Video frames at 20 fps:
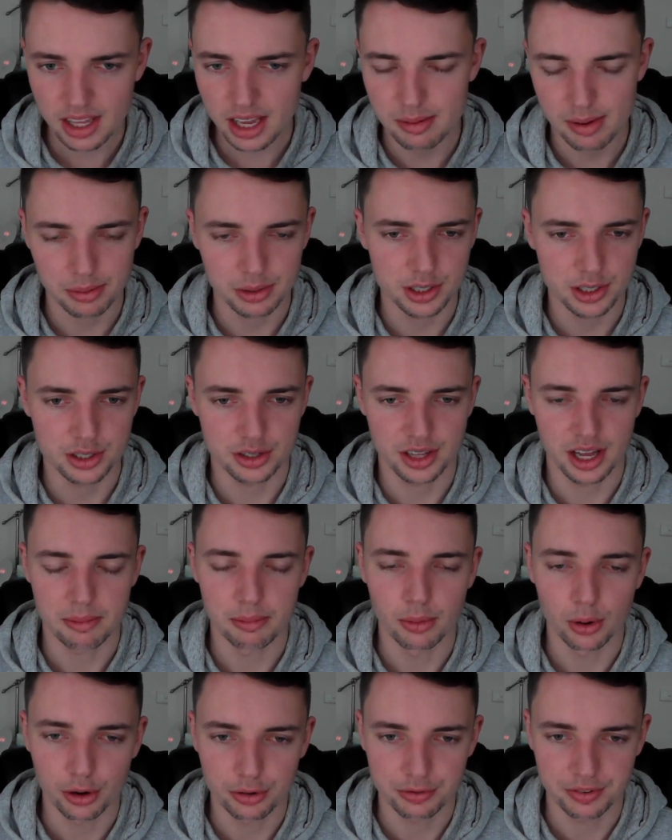I'm able to do that
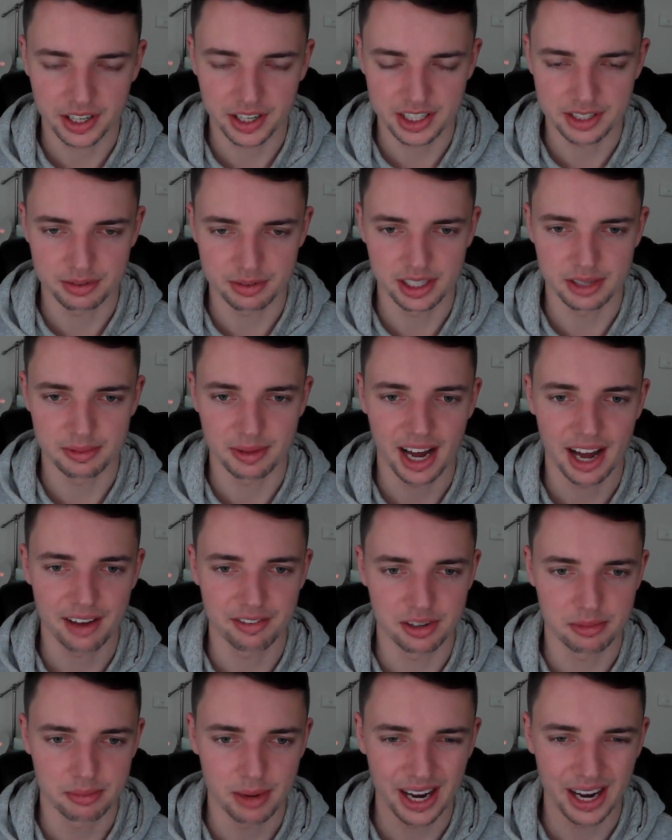more effectively by
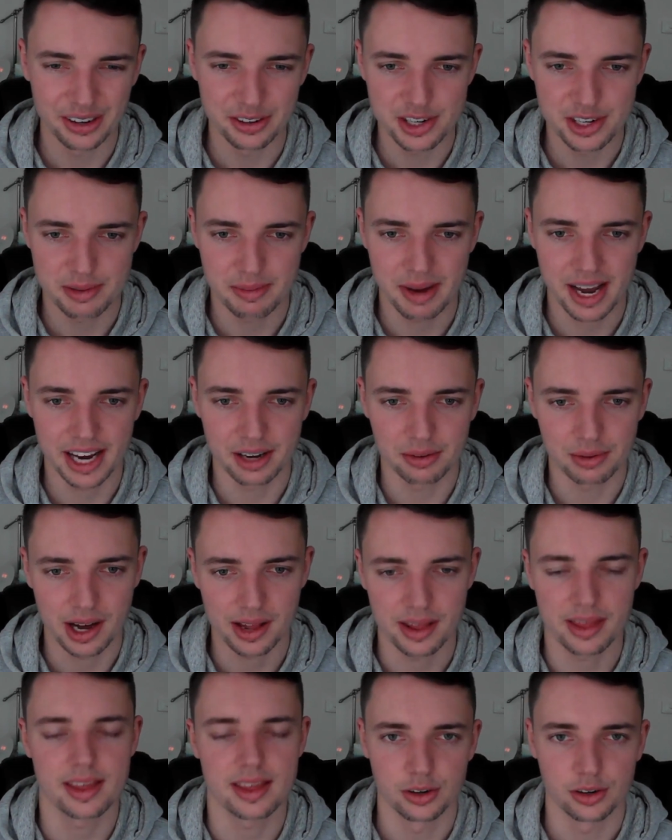having my own domain
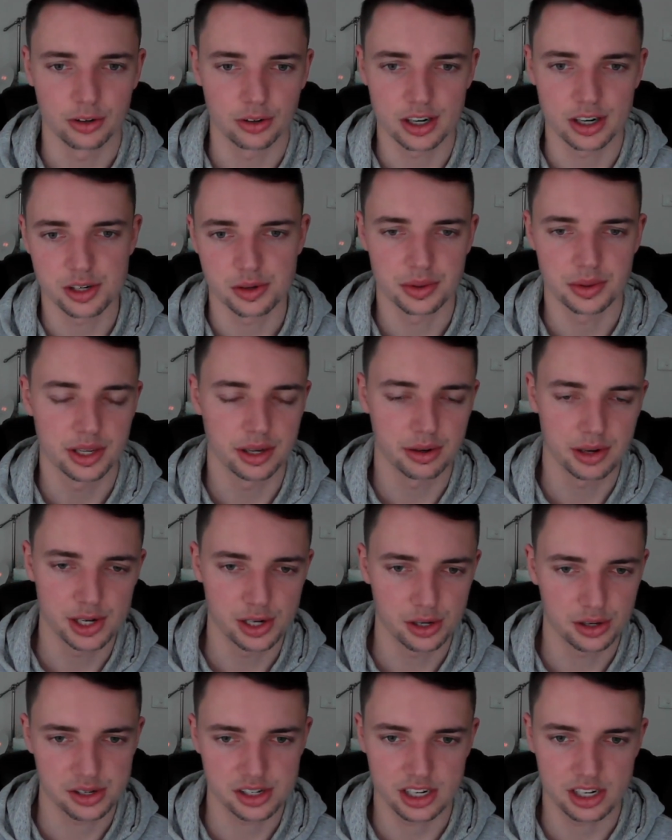rather than
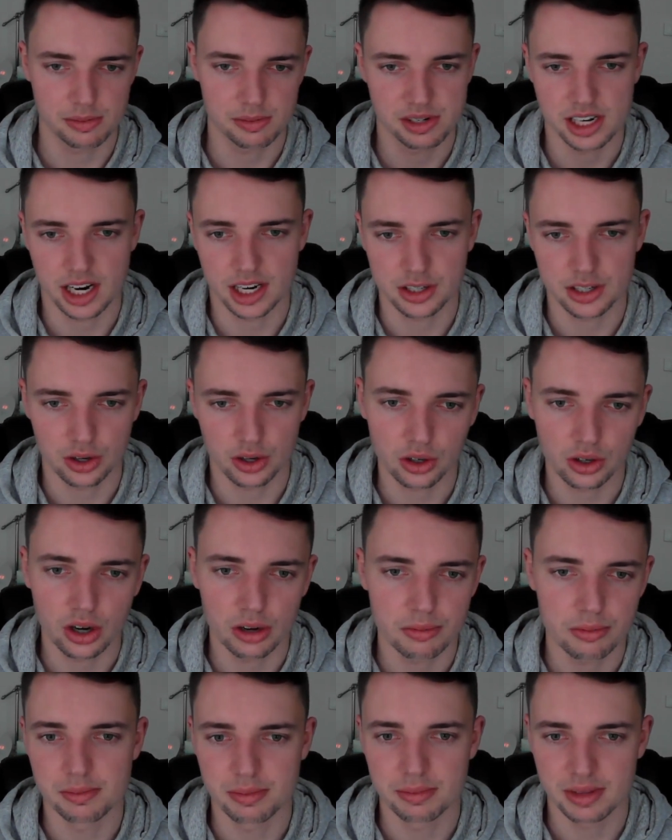
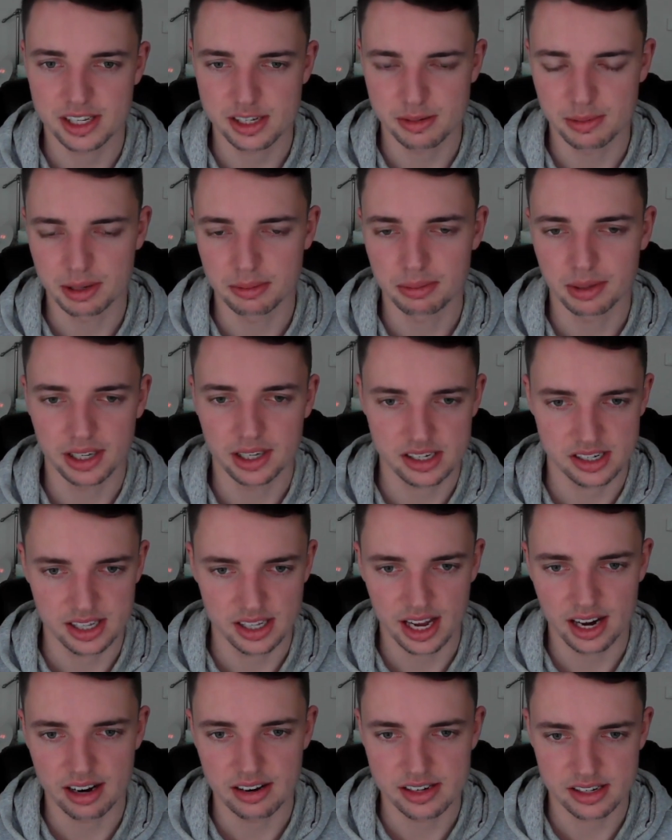graduatetheory.substack.com. That's a big plus
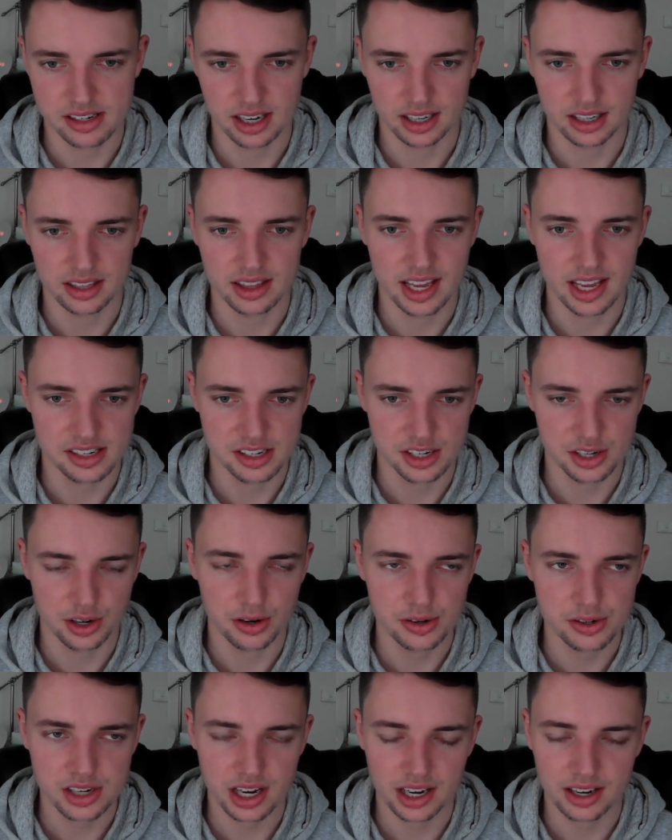there, is like the
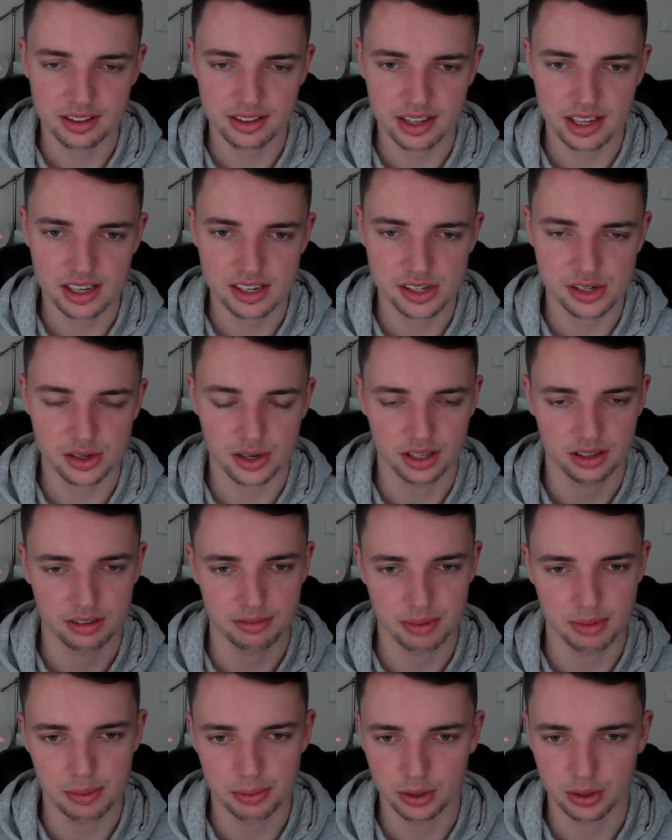SEO side of things, so
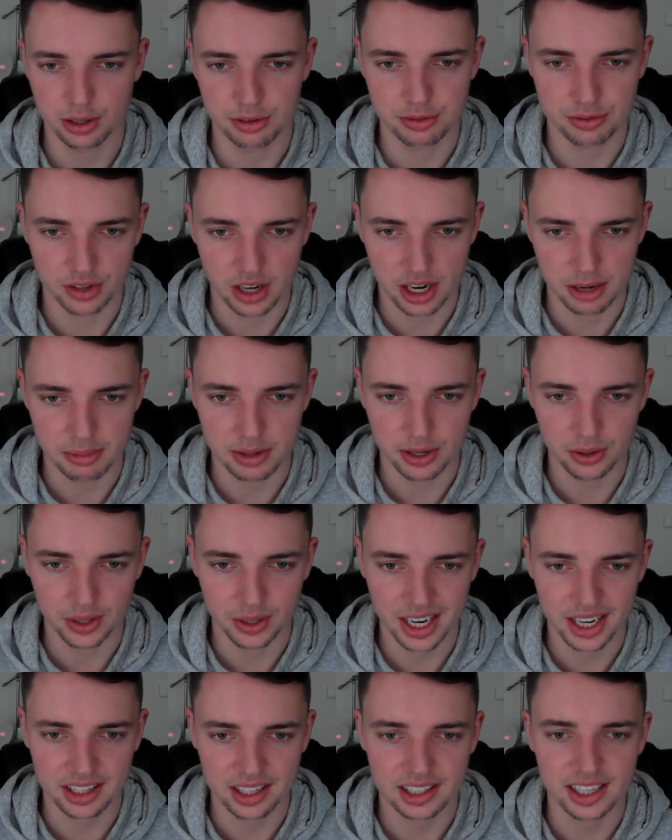people can find me
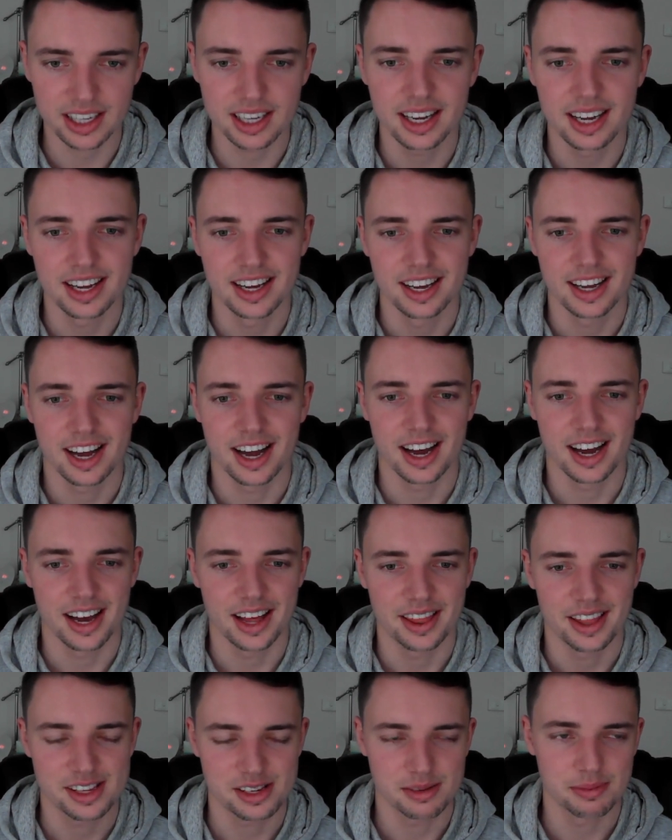organically,
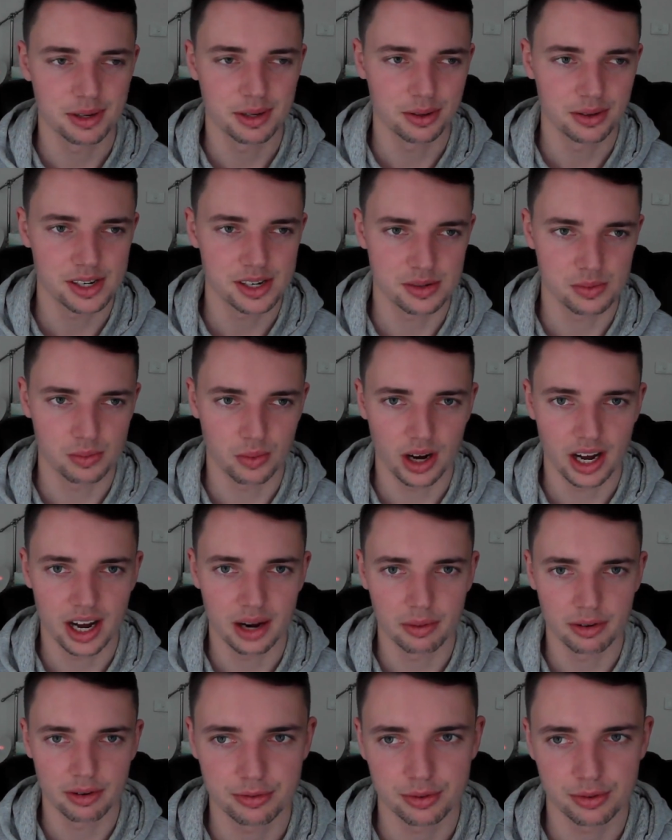and that's a big reason why
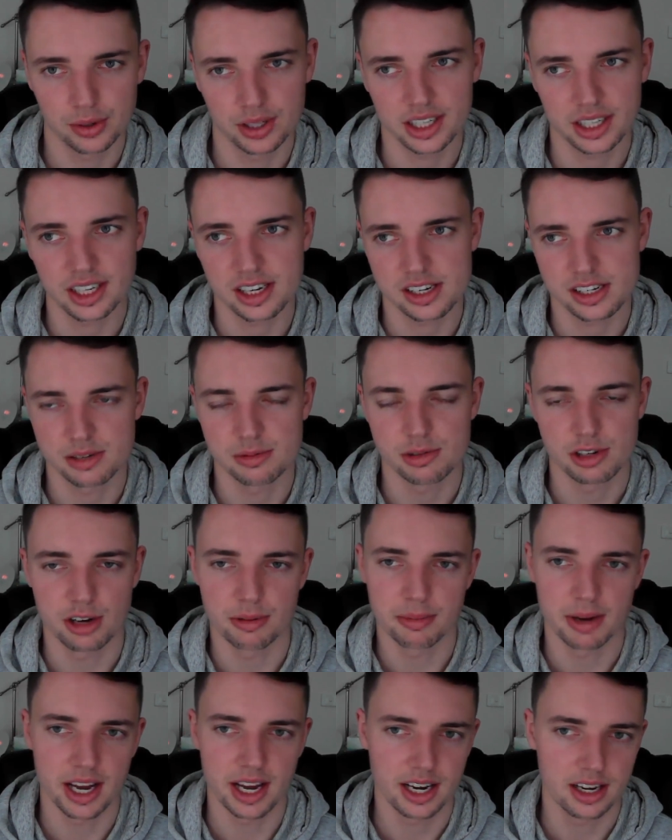I for like custom
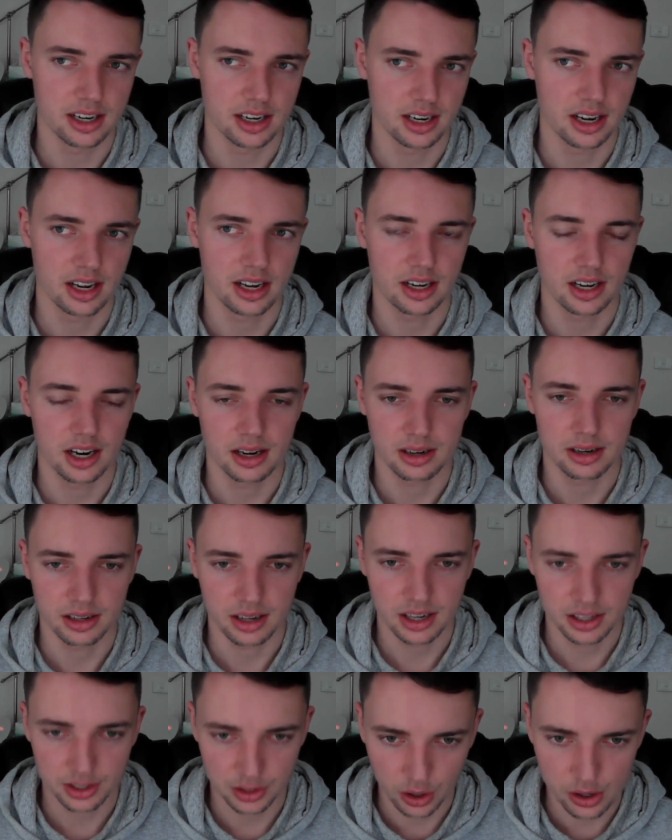domain
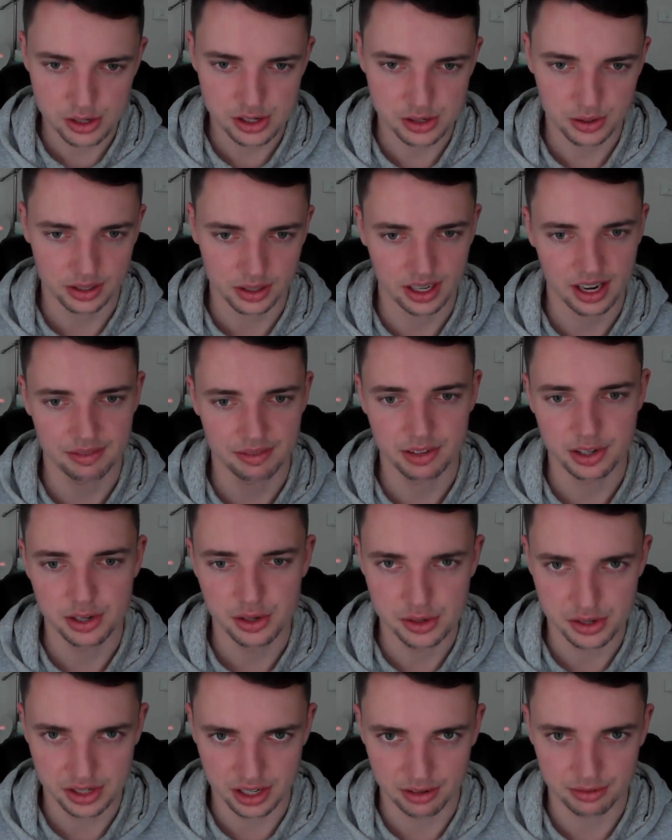and Ghost, so I could have the
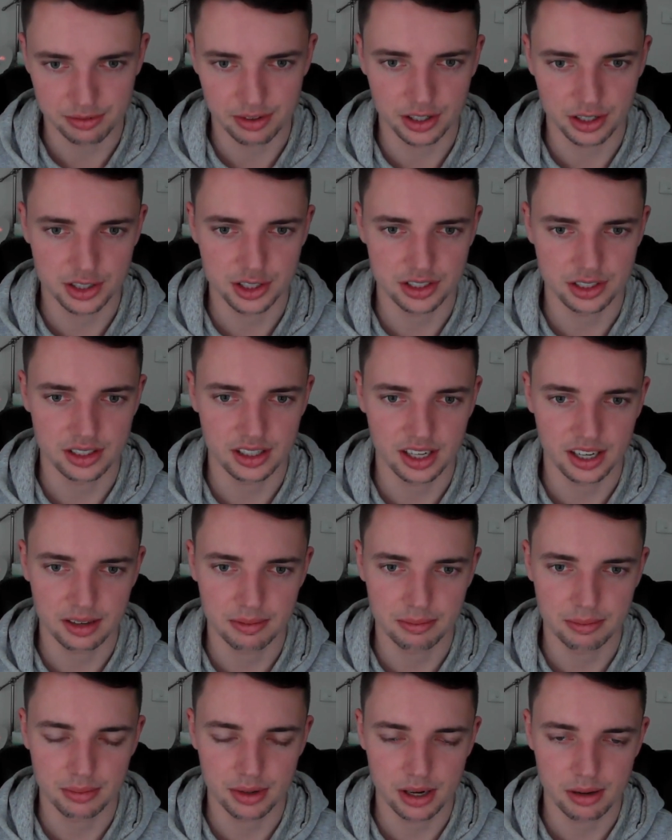newsletter function like
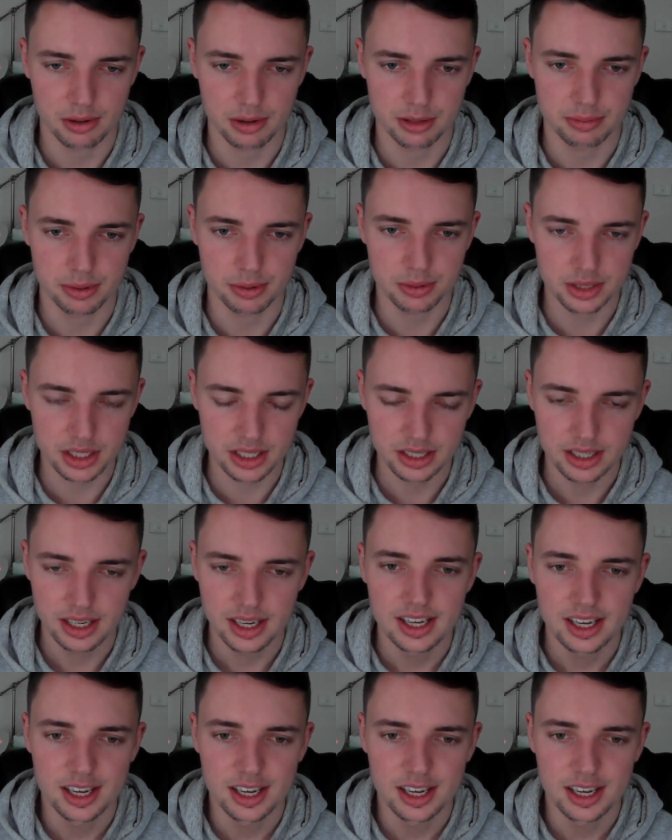pretty much built in.